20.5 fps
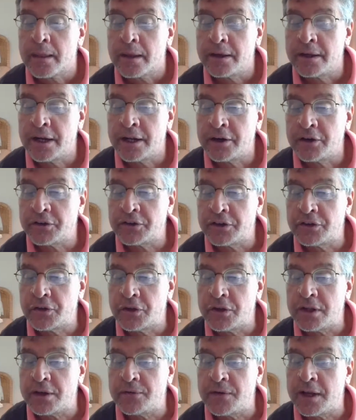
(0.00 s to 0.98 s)
it enters
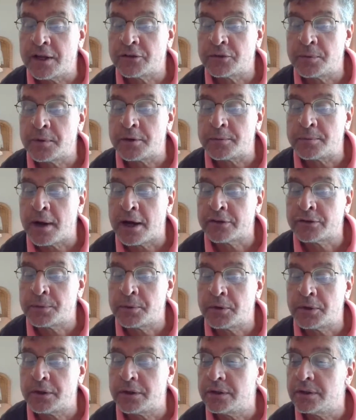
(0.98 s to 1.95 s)
into the
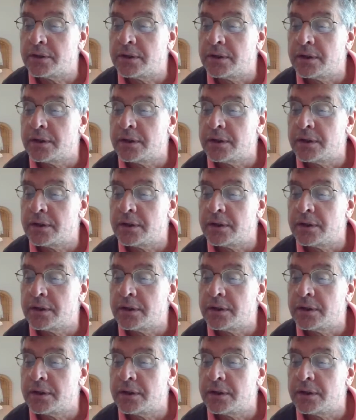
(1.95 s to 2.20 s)
possibilities